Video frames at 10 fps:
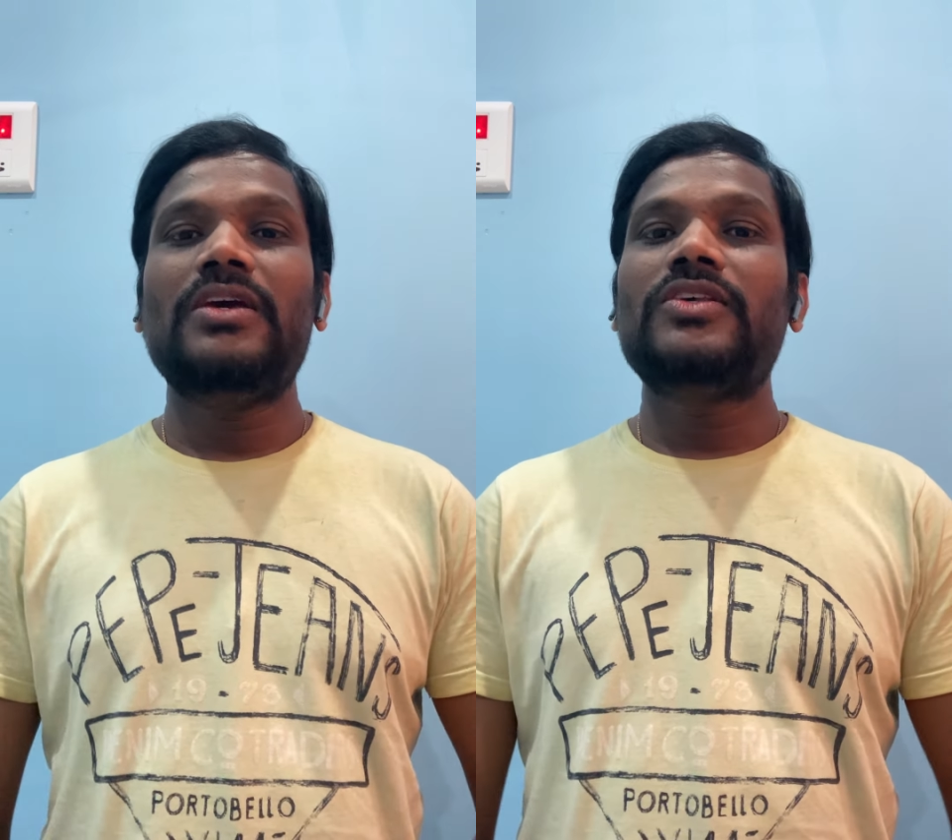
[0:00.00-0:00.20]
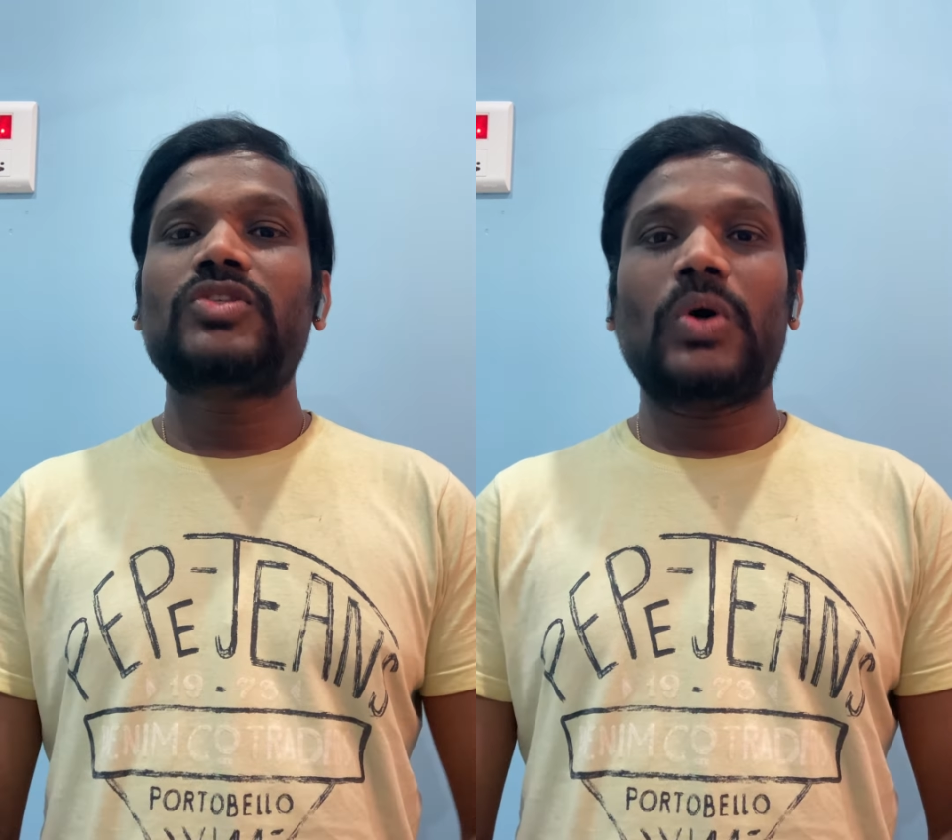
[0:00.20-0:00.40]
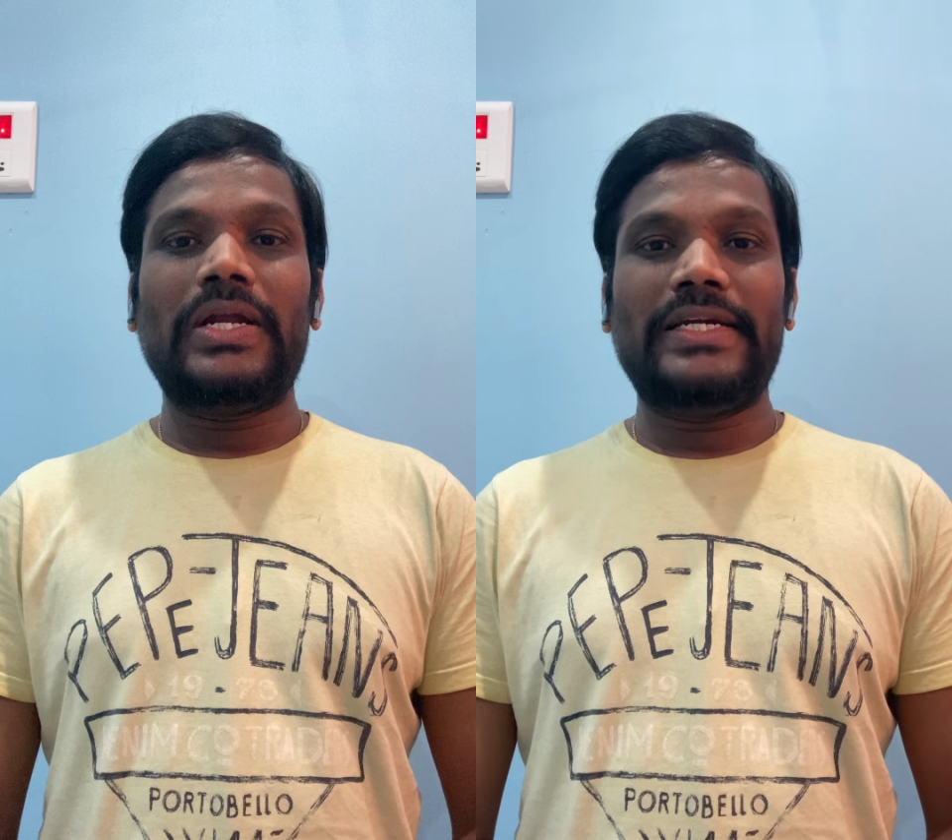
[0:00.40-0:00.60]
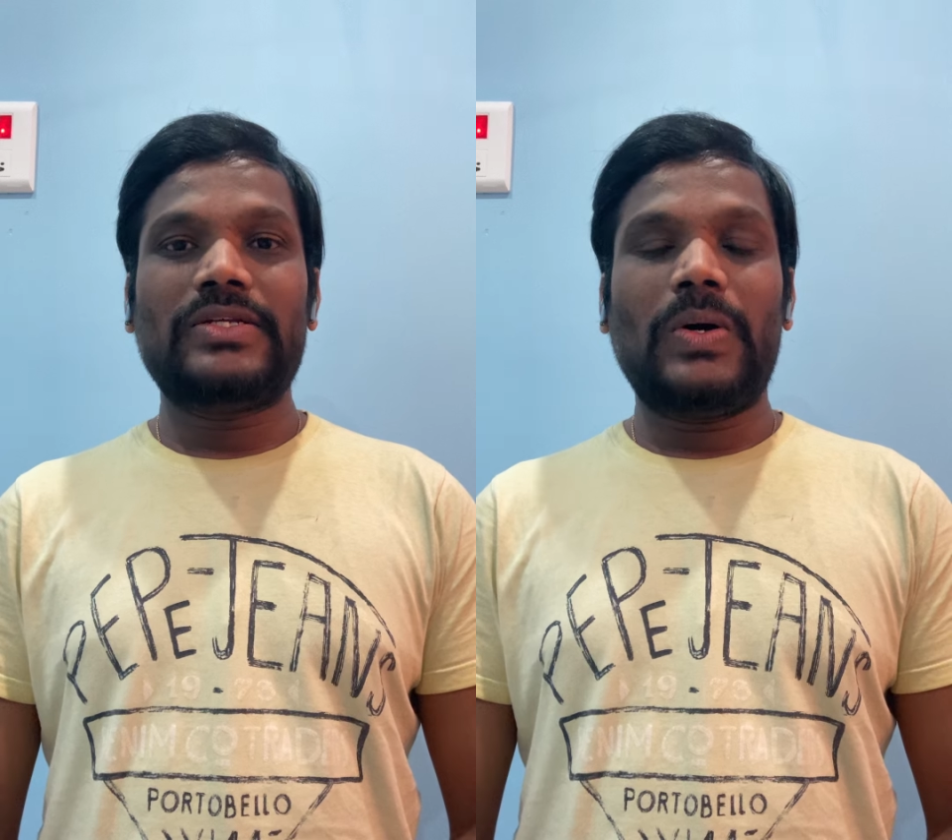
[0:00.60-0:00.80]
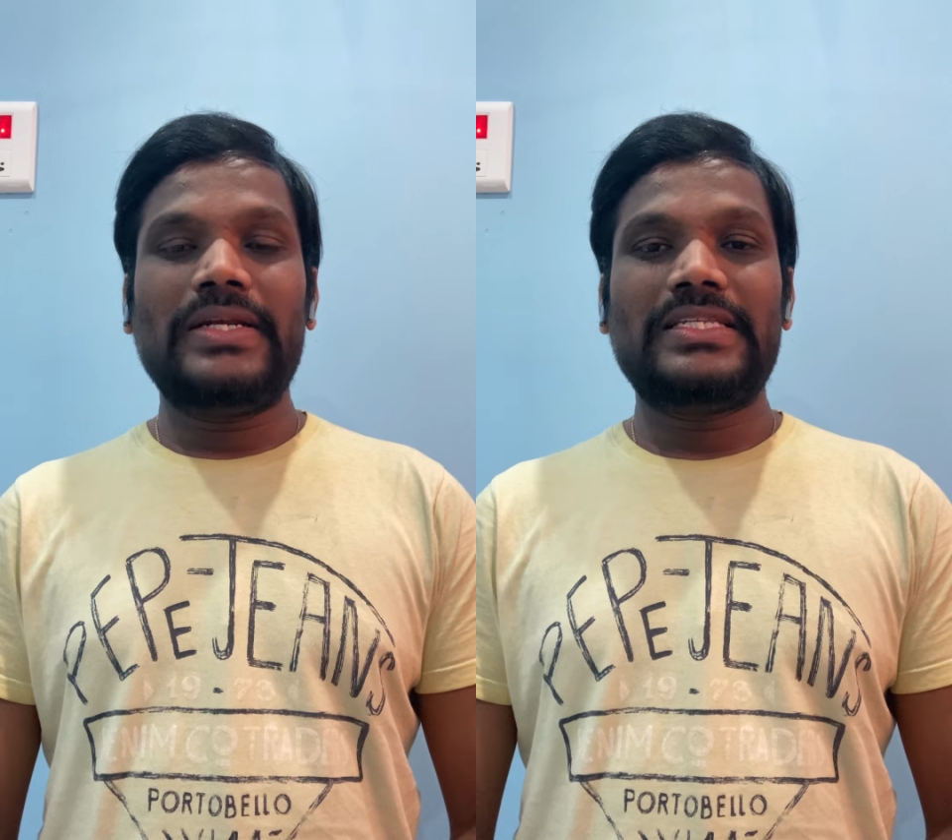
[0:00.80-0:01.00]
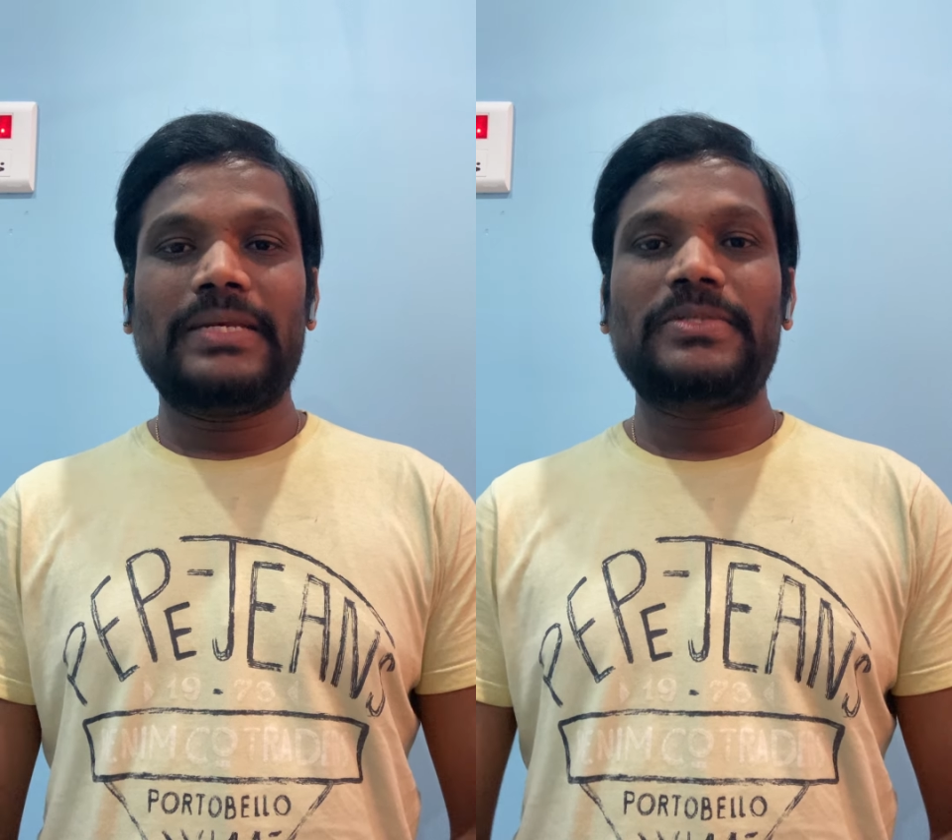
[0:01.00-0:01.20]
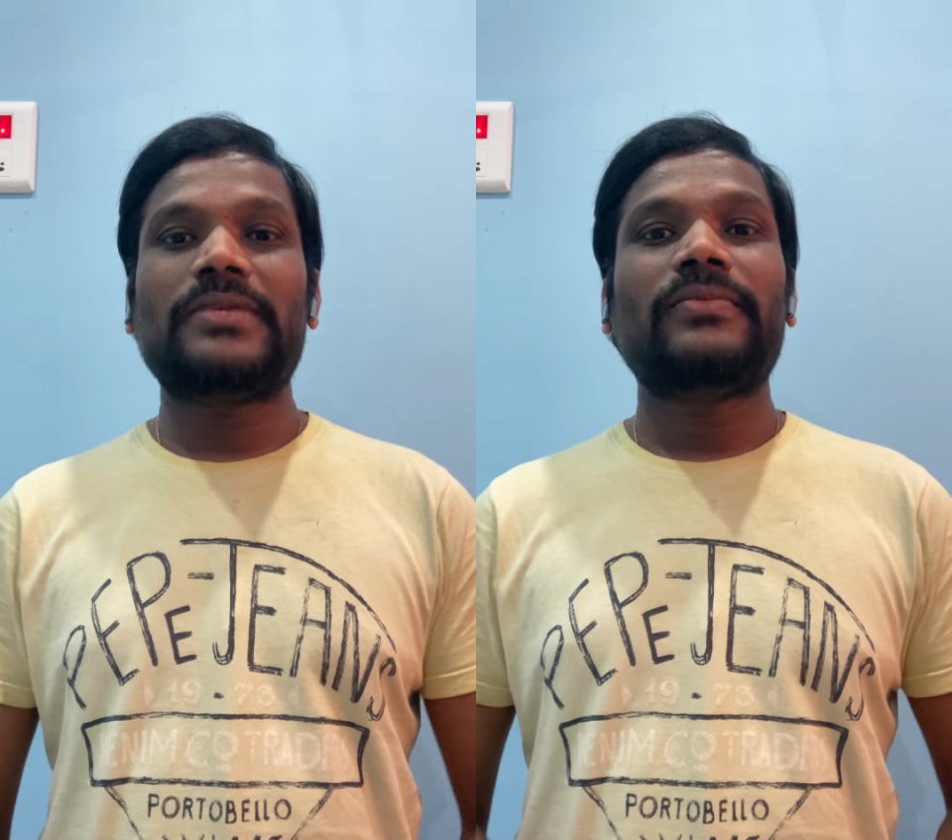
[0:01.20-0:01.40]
solid concepts.